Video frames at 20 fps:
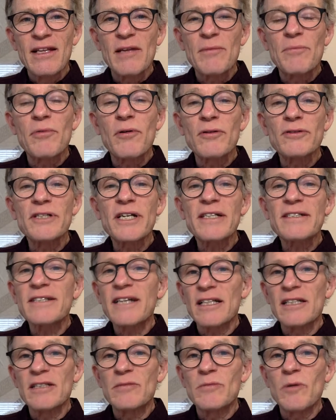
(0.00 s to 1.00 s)
The projects
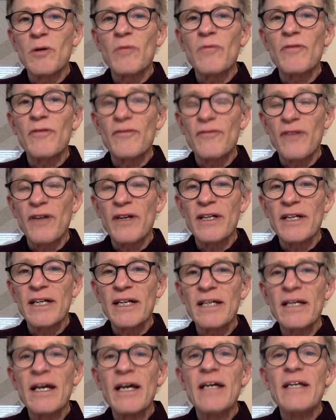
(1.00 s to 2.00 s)
eligible for
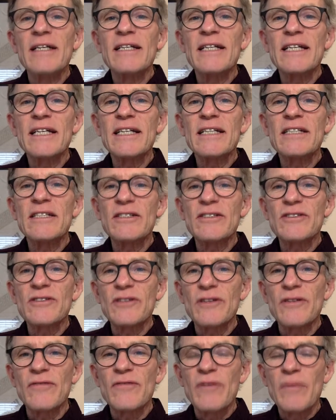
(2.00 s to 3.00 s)
funding need to
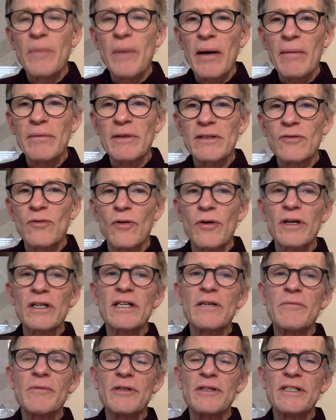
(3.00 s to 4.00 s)
serve the public or a
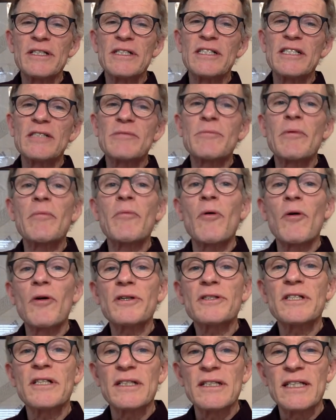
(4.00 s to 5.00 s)
community
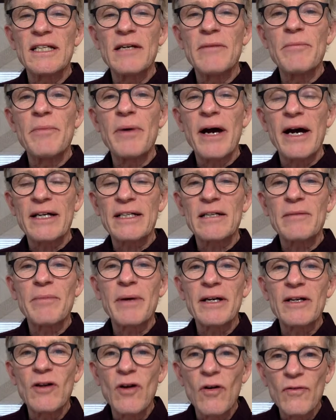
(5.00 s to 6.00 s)
disproportionately impacted
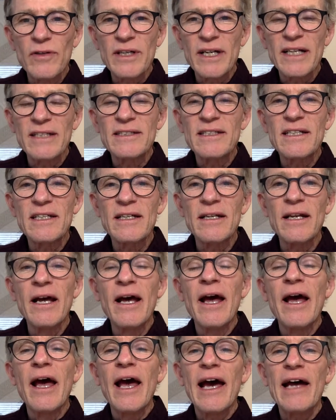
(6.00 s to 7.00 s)
by COVID 19
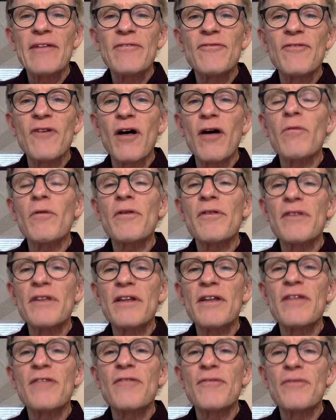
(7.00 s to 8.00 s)
and fall
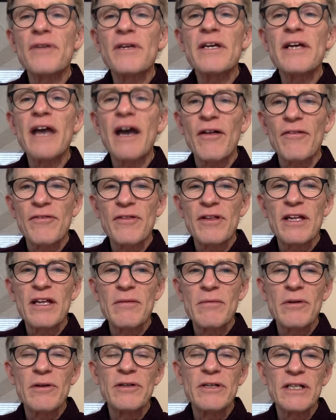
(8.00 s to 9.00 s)
within three healthy
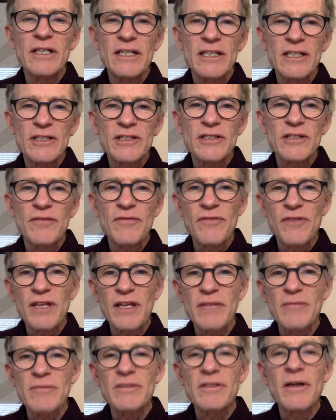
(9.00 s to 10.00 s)
community initiative
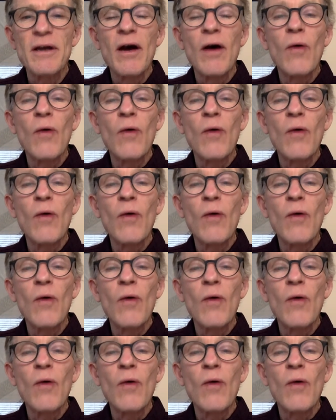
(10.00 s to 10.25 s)
themes,